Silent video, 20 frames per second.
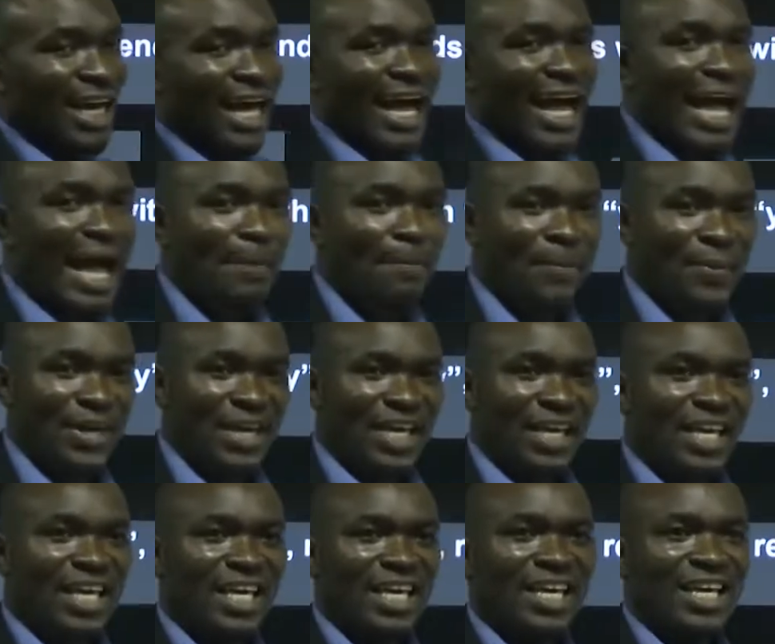
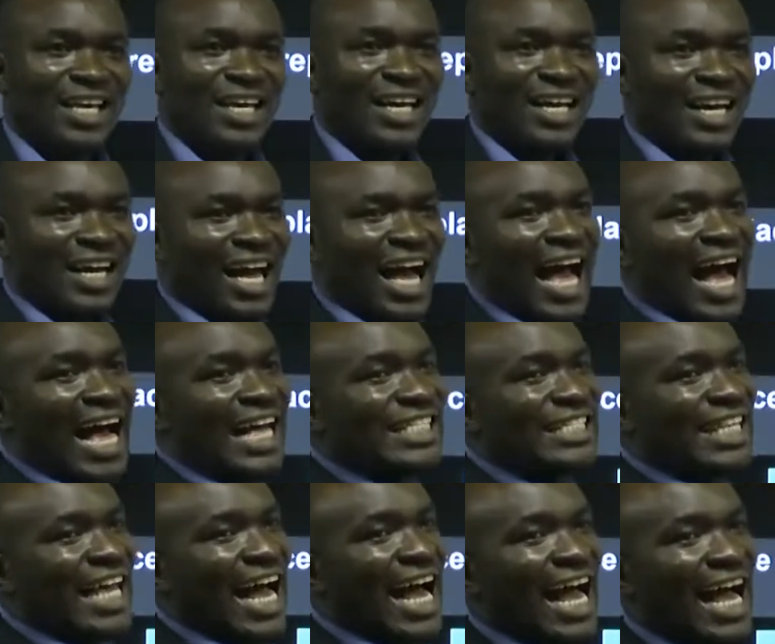happy as
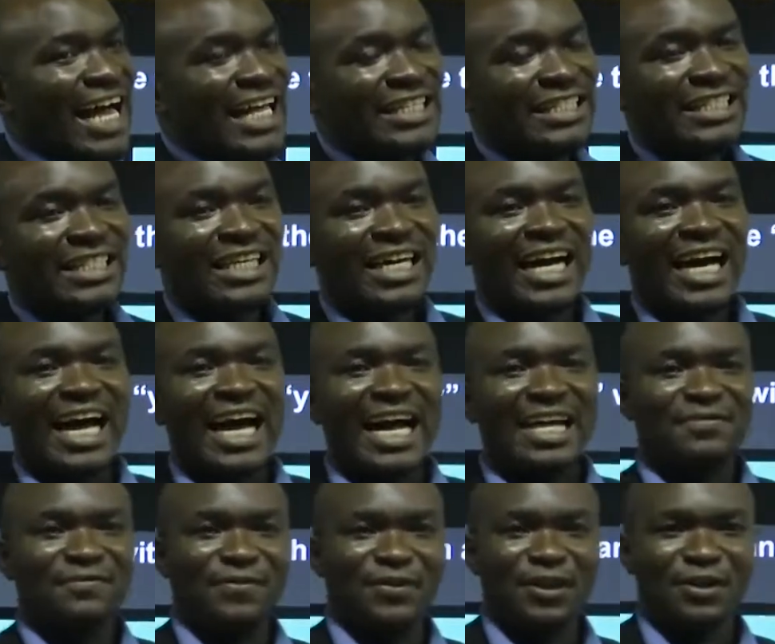an
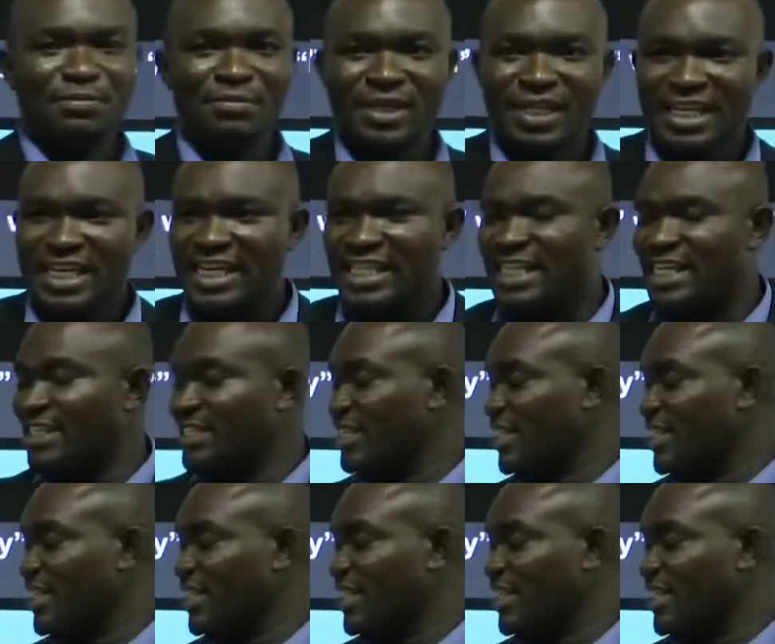adverb. In this